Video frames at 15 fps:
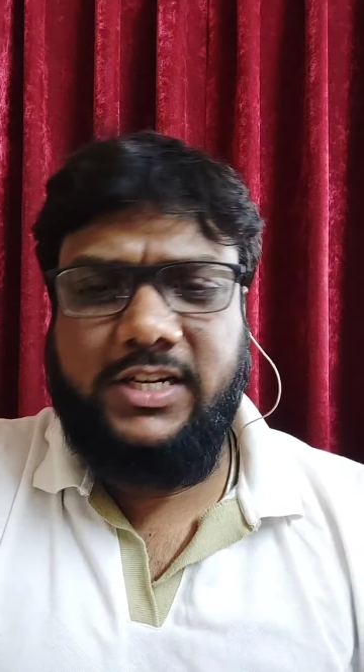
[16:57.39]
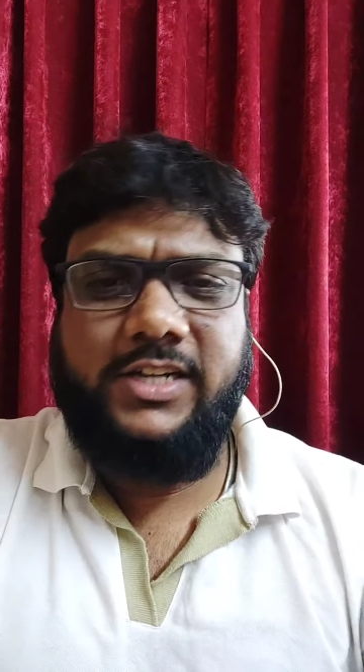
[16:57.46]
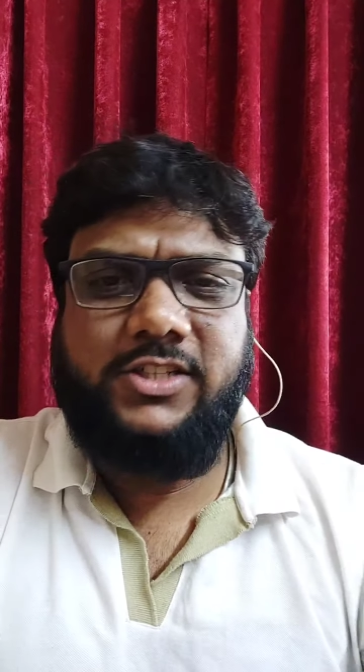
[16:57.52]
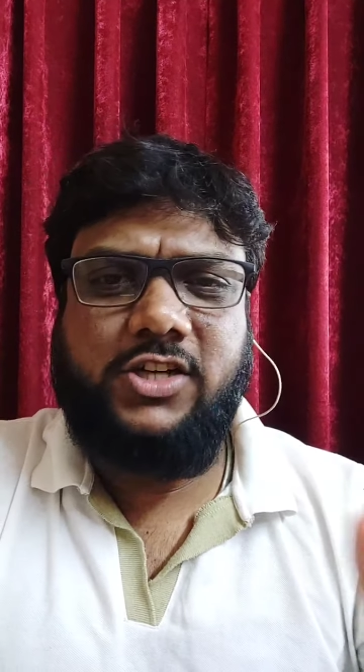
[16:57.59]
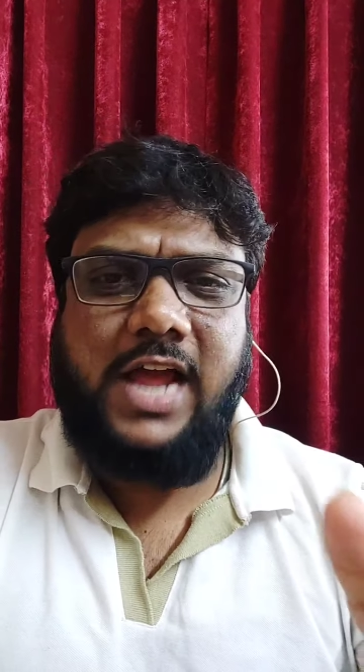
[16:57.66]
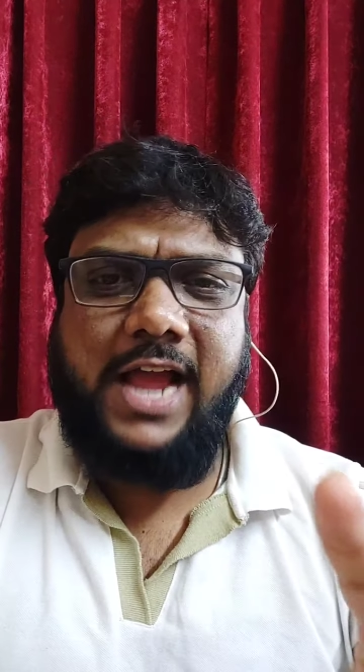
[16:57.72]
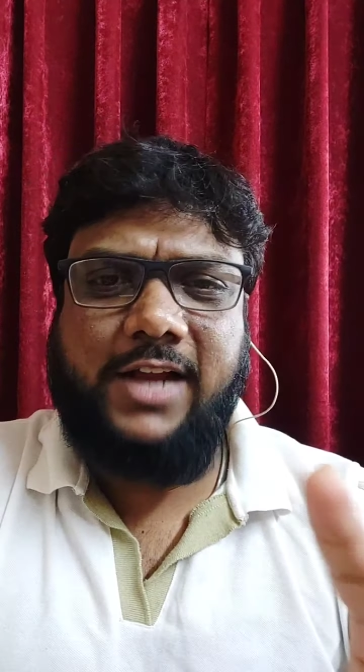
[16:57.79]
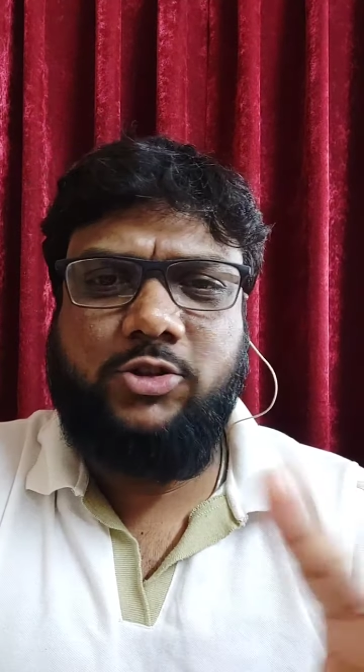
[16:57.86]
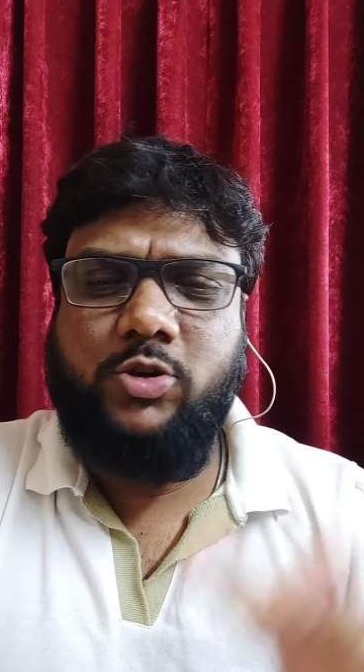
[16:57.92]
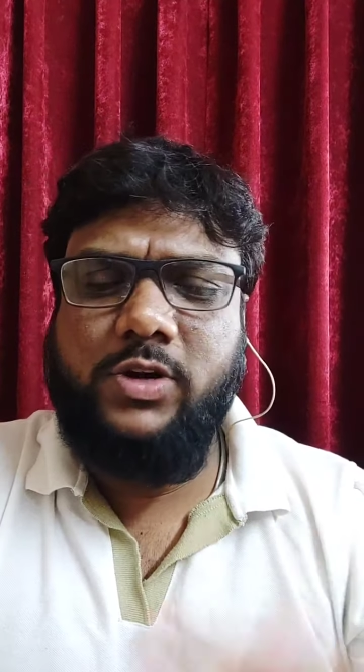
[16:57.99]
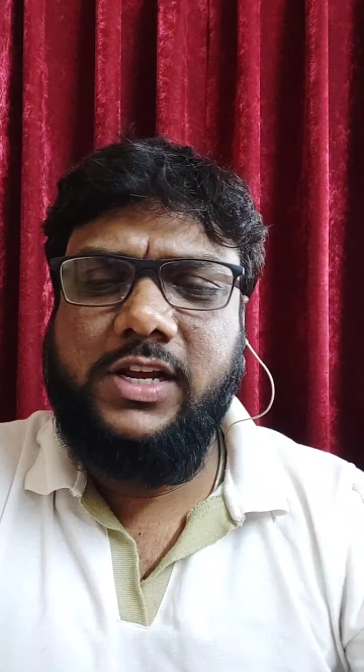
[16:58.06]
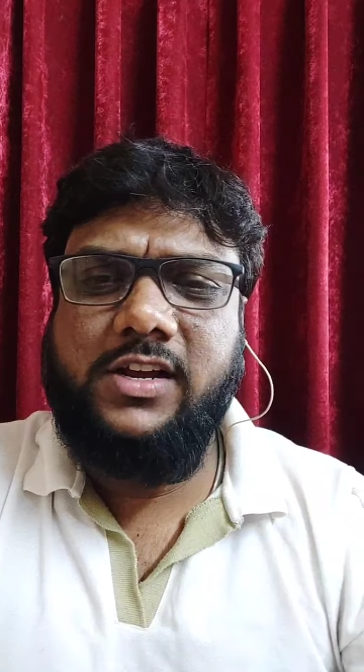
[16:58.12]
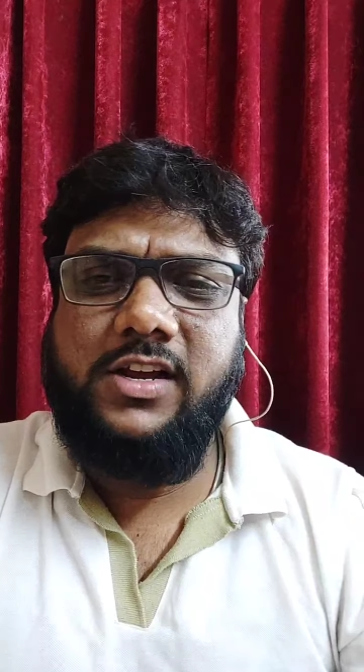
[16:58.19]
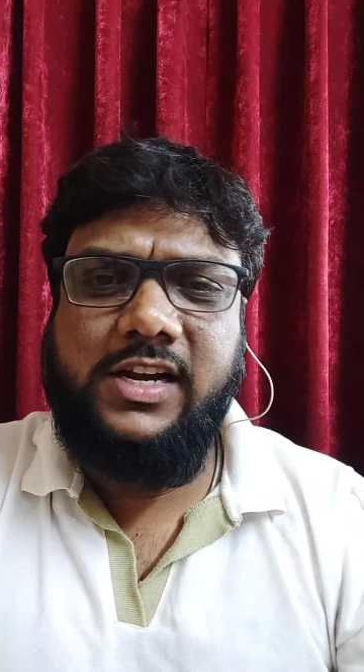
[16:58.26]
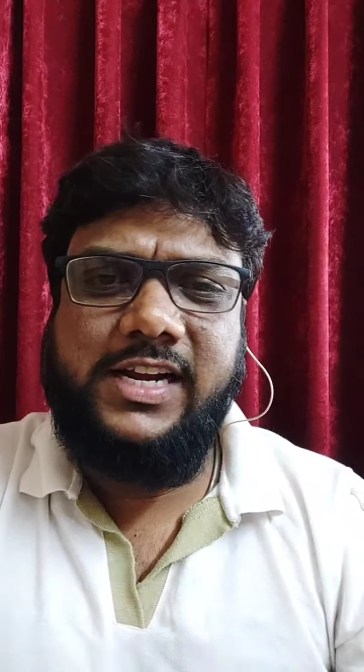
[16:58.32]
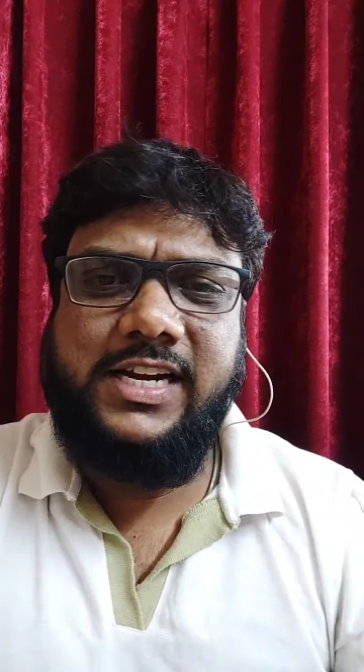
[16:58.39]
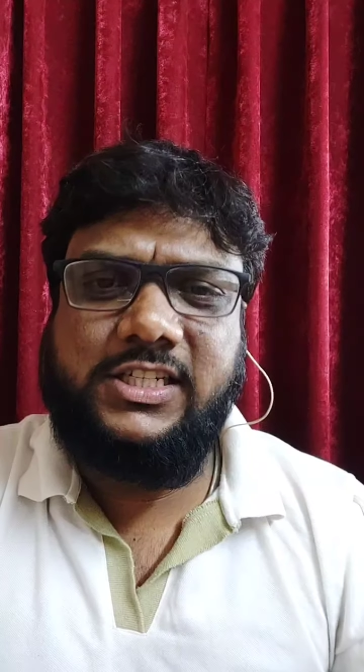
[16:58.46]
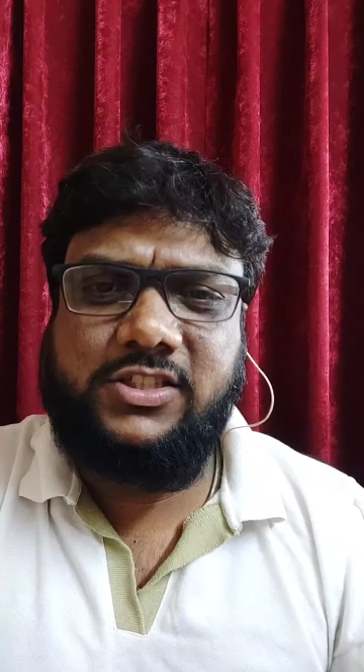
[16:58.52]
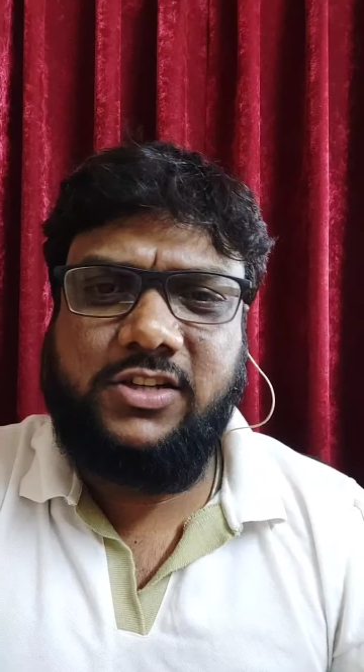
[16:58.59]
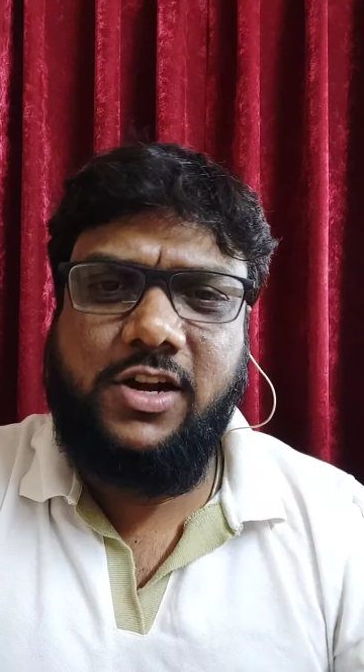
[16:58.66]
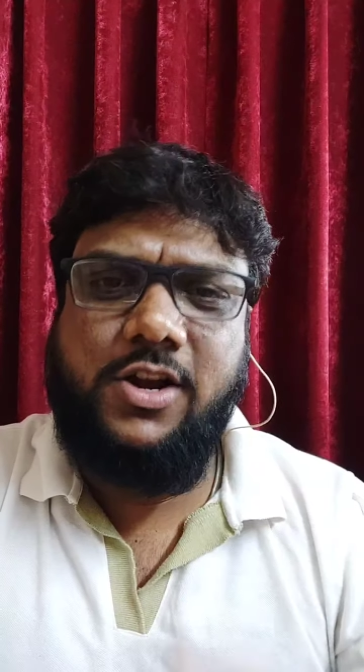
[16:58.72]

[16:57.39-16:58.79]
It actually creates